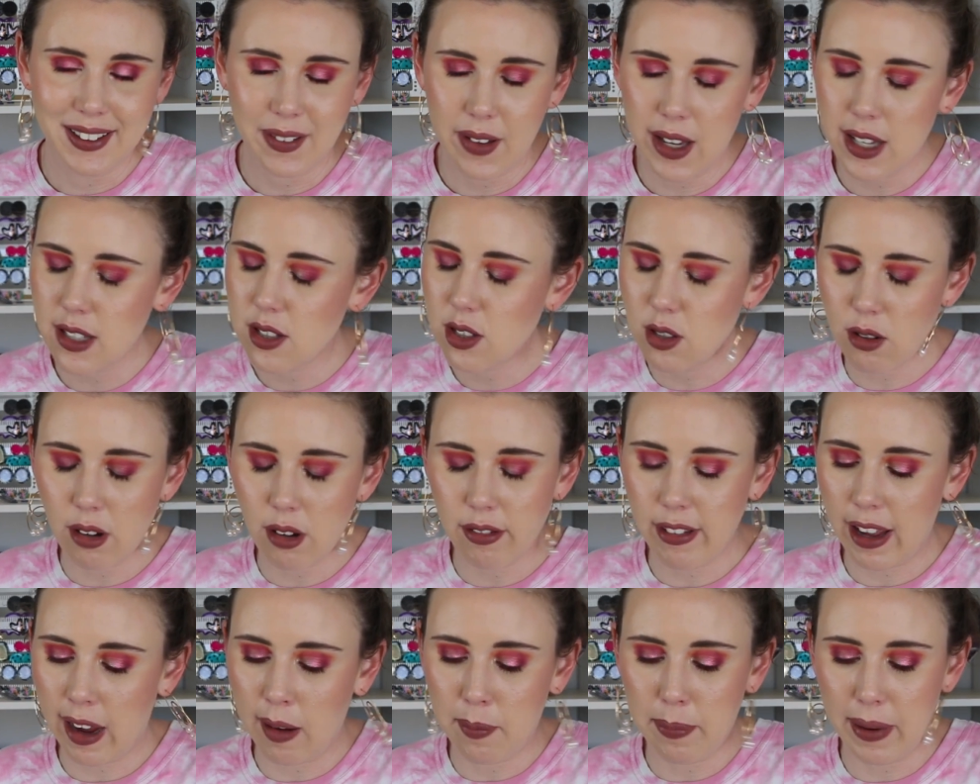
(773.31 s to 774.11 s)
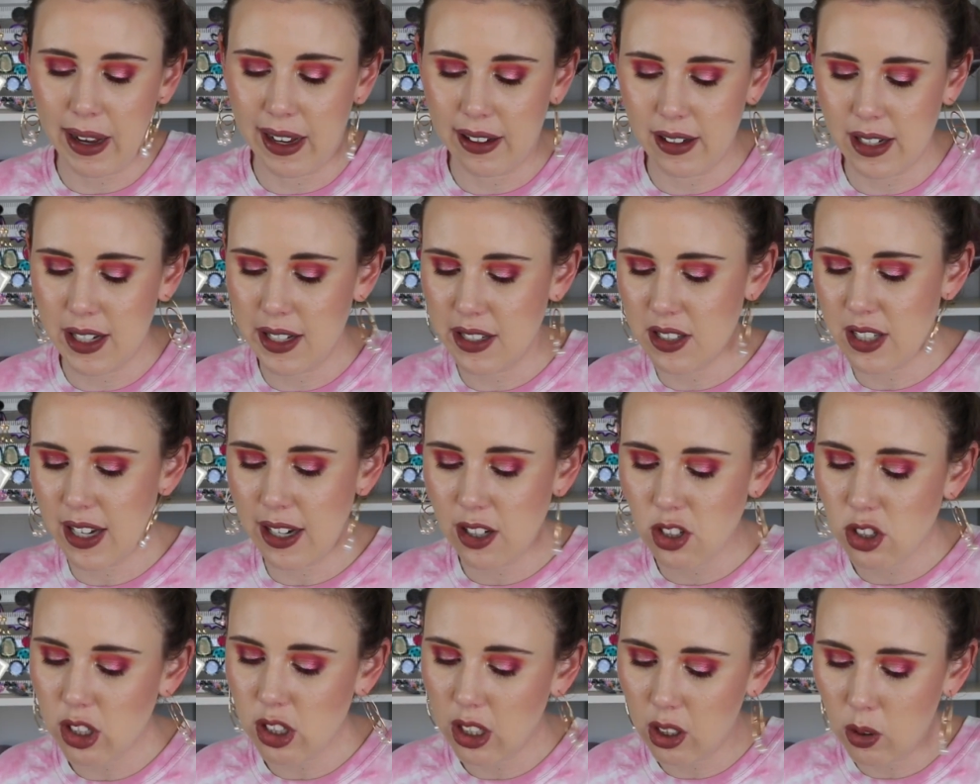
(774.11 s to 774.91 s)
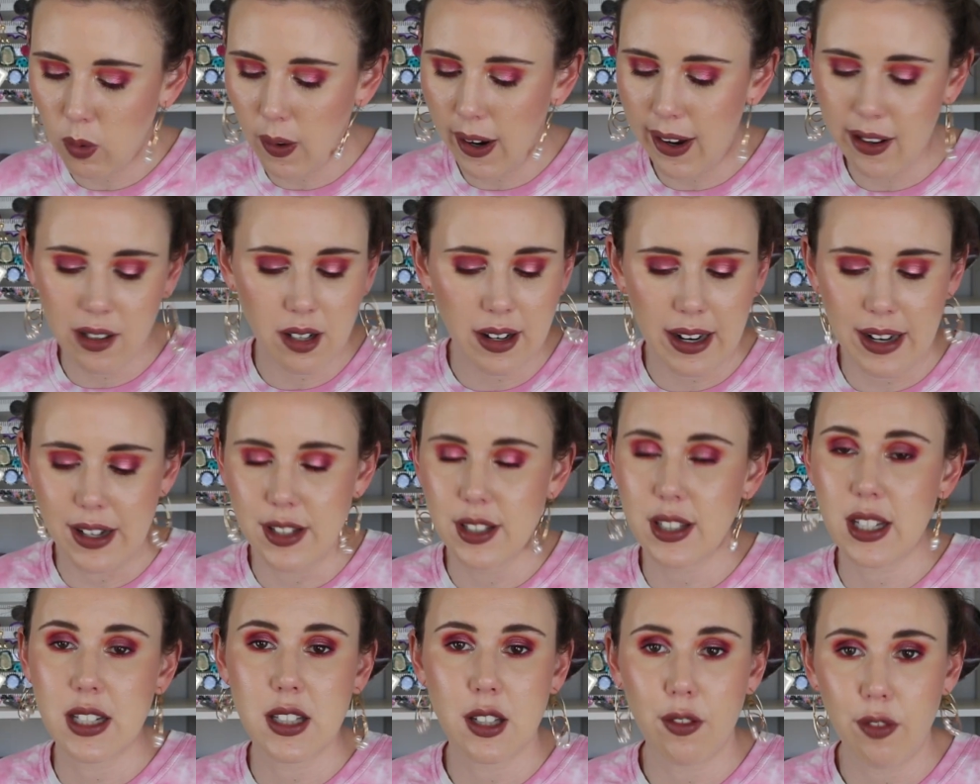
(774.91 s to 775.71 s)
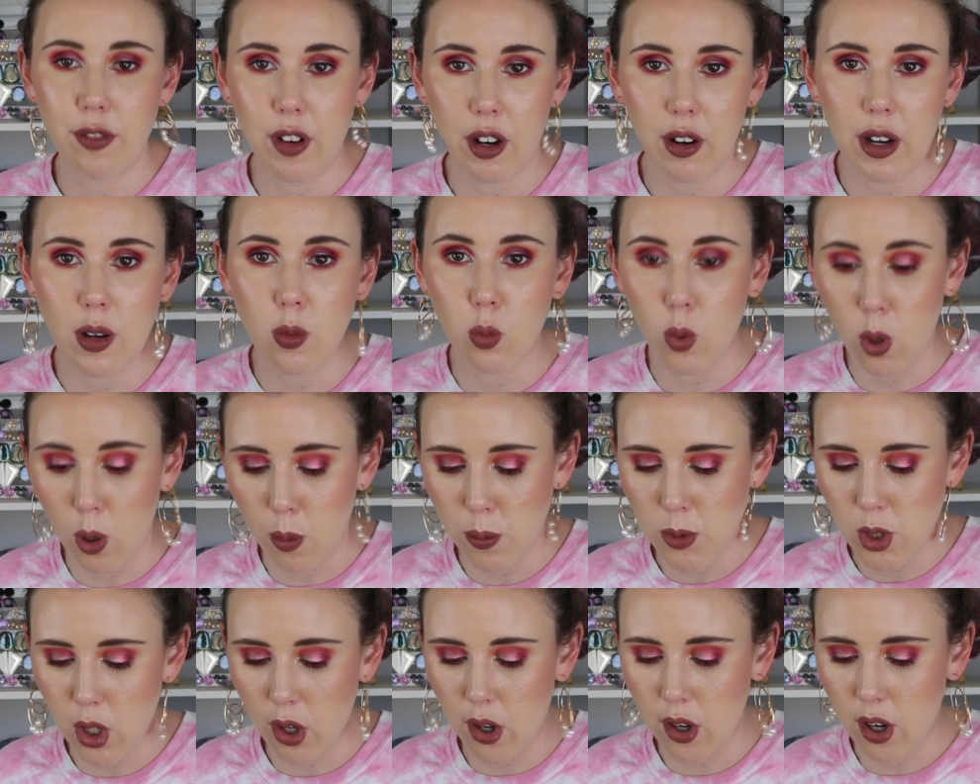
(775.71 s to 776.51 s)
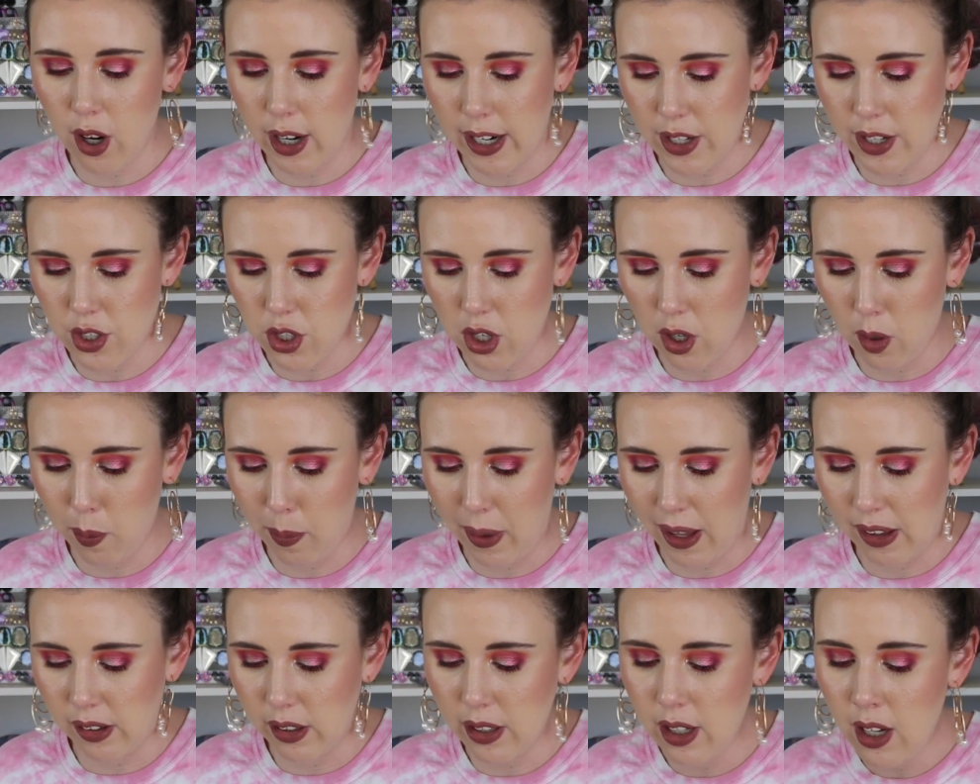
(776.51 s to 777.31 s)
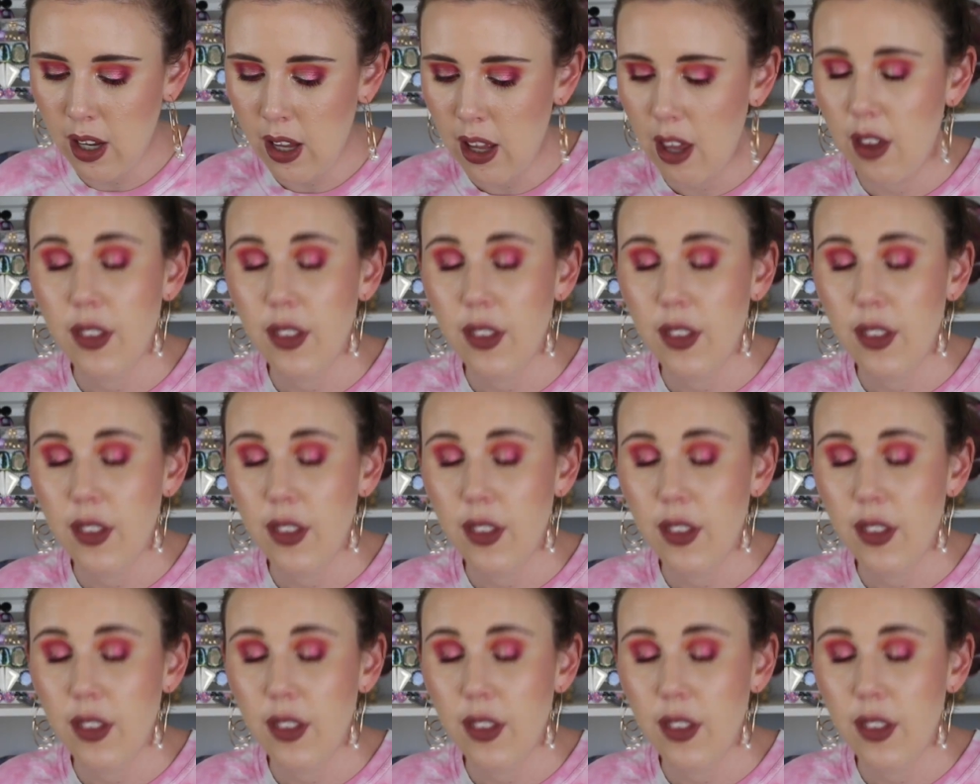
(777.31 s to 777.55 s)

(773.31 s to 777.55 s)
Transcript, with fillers: It's not that bad. It's actually quite nice. It's a very warm tone eyeshadow palette.